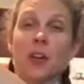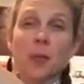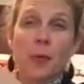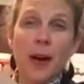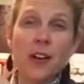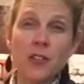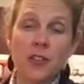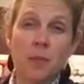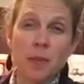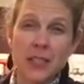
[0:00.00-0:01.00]
their
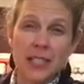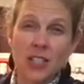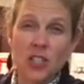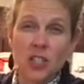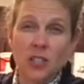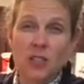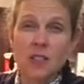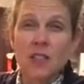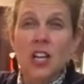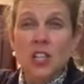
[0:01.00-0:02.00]
prayers and petitions
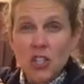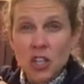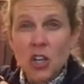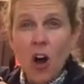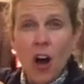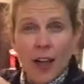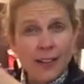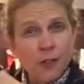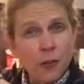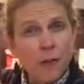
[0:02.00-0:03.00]
to
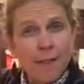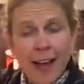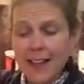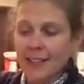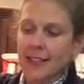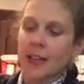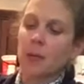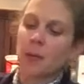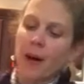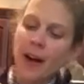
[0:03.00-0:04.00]
God through fasting and
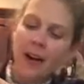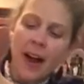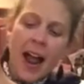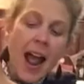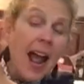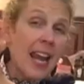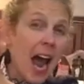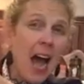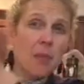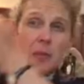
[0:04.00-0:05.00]
prayer. And
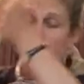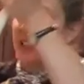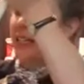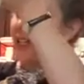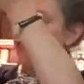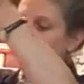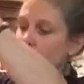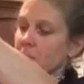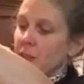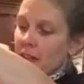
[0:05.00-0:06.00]
I believe
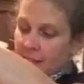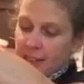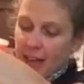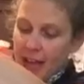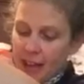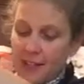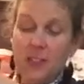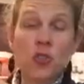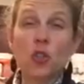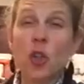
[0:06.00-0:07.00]
that
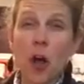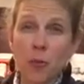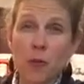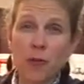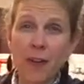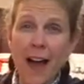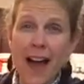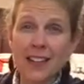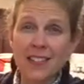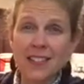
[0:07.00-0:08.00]
this global
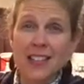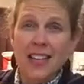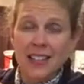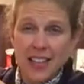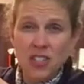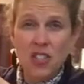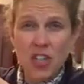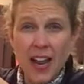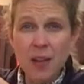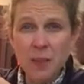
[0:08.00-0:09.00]
fast that
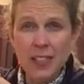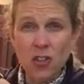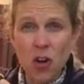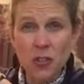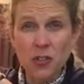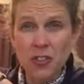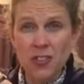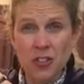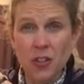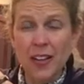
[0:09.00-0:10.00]
Dan McDonald
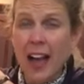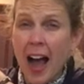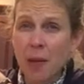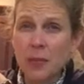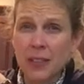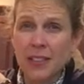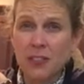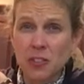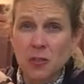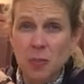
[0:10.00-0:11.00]
is doing, I believe
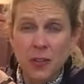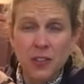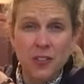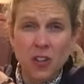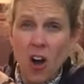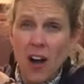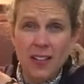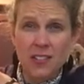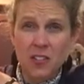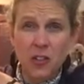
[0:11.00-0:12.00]
the Spirit of God
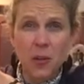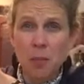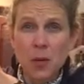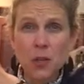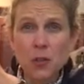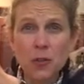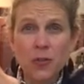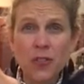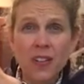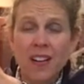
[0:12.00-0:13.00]
is going to move
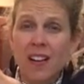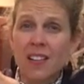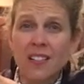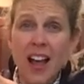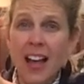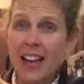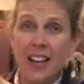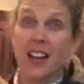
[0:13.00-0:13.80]
like